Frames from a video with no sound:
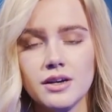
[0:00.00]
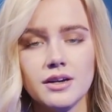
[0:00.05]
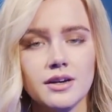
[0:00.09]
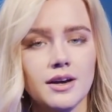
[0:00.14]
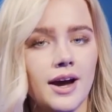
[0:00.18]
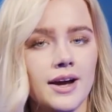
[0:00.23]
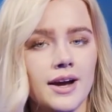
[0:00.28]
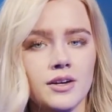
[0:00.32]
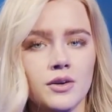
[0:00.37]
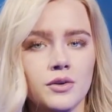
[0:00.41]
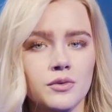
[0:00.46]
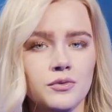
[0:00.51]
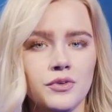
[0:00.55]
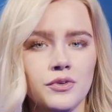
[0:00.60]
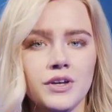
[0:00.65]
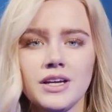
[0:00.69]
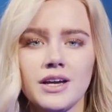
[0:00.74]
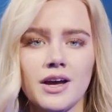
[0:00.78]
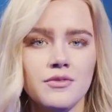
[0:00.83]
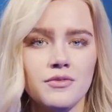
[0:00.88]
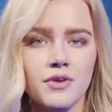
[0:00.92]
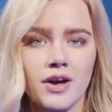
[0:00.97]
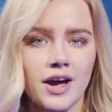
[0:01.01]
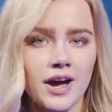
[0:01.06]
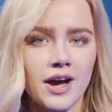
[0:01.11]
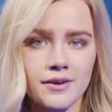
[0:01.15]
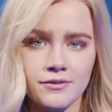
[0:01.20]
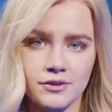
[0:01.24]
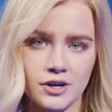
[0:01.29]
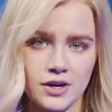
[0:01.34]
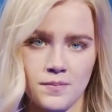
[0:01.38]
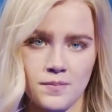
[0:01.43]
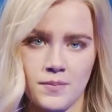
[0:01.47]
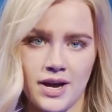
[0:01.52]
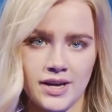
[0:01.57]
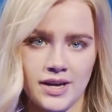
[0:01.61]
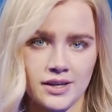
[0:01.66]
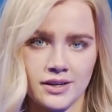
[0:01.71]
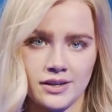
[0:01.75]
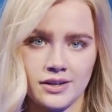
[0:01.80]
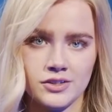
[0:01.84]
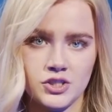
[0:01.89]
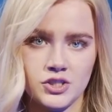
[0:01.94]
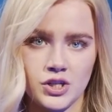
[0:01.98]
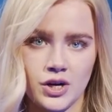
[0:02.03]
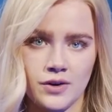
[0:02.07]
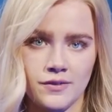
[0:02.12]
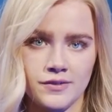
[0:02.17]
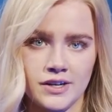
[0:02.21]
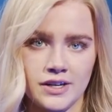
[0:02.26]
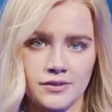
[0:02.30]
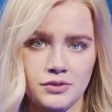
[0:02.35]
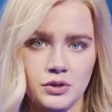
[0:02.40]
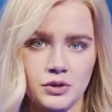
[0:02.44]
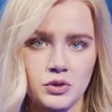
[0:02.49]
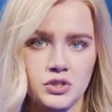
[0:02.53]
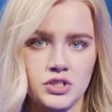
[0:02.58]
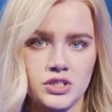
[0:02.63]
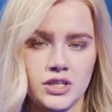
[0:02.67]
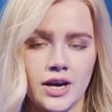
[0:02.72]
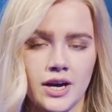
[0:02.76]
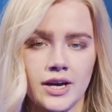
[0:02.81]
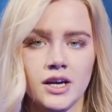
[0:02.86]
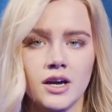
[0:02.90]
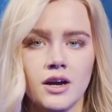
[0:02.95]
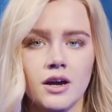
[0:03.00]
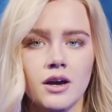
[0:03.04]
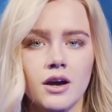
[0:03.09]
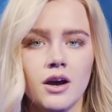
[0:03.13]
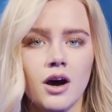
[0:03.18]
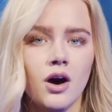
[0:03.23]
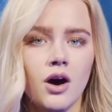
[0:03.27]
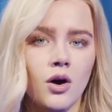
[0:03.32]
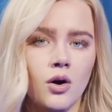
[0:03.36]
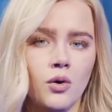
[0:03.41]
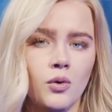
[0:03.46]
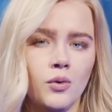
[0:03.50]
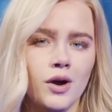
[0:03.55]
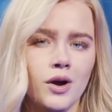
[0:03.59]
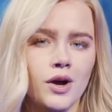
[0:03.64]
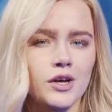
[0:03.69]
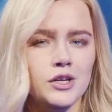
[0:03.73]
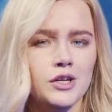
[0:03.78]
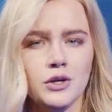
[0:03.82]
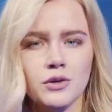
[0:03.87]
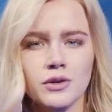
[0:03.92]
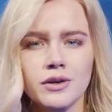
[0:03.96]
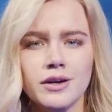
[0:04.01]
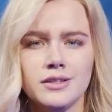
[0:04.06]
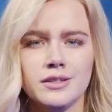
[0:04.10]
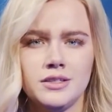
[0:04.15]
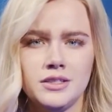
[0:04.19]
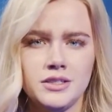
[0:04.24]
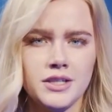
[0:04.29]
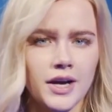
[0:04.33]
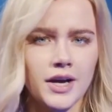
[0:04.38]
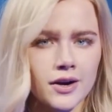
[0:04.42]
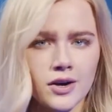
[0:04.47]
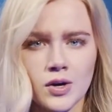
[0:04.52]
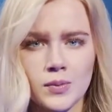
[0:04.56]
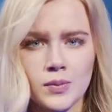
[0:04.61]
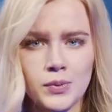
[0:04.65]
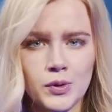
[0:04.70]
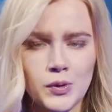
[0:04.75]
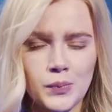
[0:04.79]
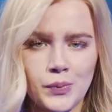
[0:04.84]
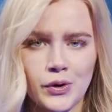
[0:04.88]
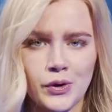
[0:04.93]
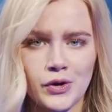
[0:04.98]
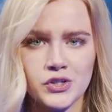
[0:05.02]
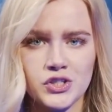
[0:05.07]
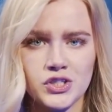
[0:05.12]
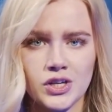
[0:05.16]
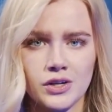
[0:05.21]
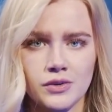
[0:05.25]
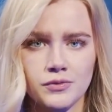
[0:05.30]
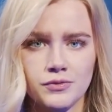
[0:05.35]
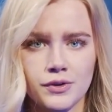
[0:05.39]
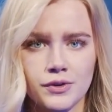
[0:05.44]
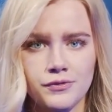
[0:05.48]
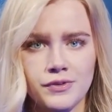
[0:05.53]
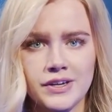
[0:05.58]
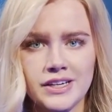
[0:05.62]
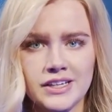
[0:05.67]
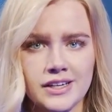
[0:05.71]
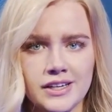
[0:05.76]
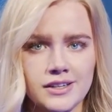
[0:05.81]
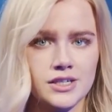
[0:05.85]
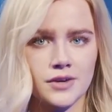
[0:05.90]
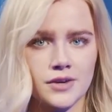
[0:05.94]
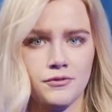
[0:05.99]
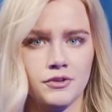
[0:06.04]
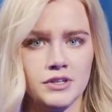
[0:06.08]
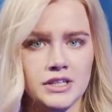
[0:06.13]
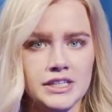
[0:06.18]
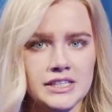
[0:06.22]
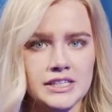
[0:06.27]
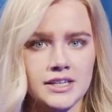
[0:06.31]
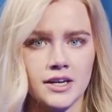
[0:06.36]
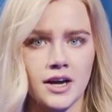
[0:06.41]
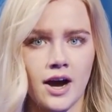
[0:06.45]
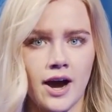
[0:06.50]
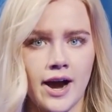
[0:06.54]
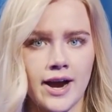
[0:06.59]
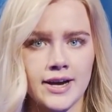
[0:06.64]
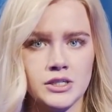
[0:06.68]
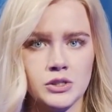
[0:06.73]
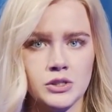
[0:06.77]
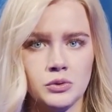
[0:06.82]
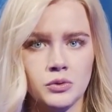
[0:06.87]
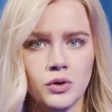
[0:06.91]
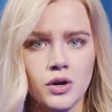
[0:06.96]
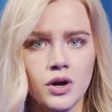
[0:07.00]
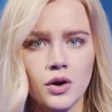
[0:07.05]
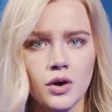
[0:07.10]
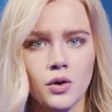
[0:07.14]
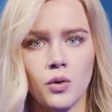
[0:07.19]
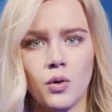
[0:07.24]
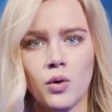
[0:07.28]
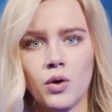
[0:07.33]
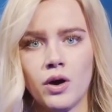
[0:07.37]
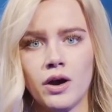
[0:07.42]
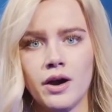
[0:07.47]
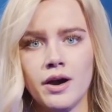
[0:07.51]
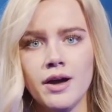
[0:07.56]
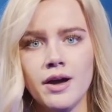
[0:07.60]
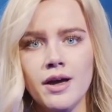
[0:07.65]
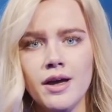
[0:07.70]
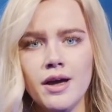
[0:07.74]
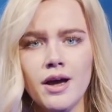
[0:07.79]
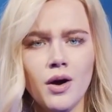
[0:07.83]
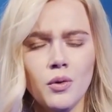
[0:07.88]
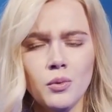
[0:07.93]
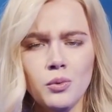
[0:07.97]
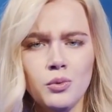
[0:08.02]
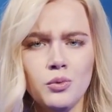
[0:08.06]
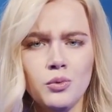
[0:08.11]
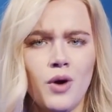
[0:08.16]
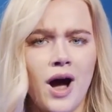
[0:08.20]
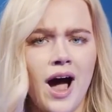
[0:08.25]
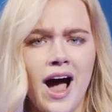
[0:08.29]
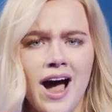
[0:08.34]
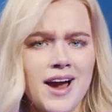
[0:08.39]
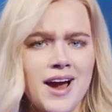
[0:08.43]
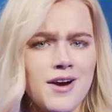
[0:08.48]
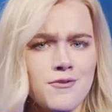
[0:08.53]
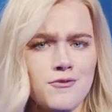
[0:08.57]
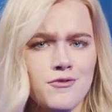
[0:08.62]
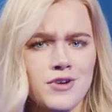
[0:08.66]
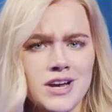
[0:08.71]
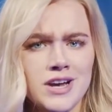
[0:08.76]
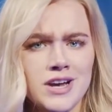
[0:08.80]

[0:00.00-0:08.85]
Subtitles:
I don't think I've ever met a conservative who said, oh, you're a terrible person for thinking differently than I do. Or, ooh, I really...